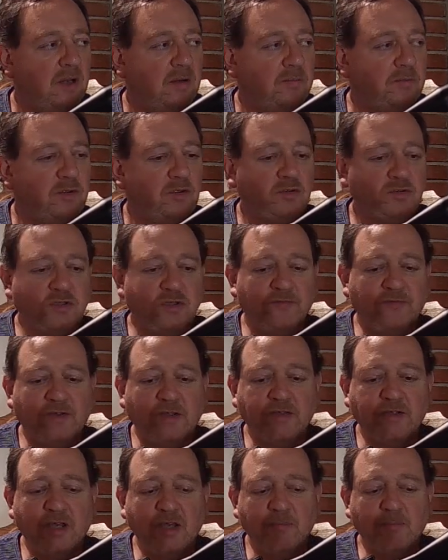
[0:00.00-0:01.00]
Usually if I
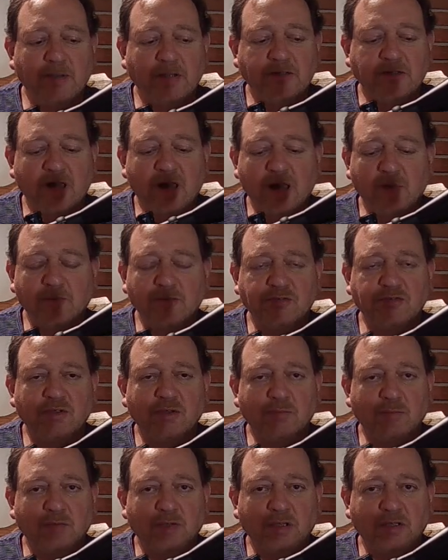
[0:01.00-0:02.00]
take my time with
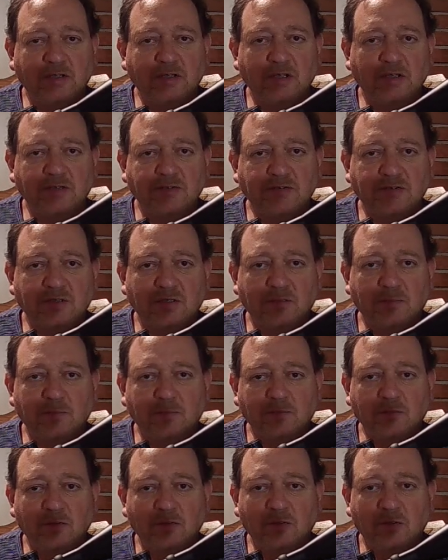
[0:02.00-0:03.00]
something like this,
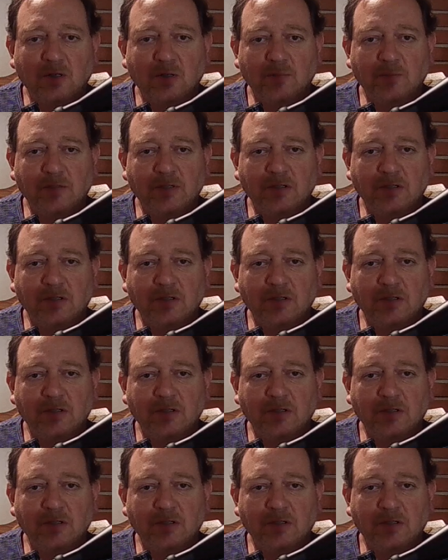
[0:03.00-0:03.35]
you know,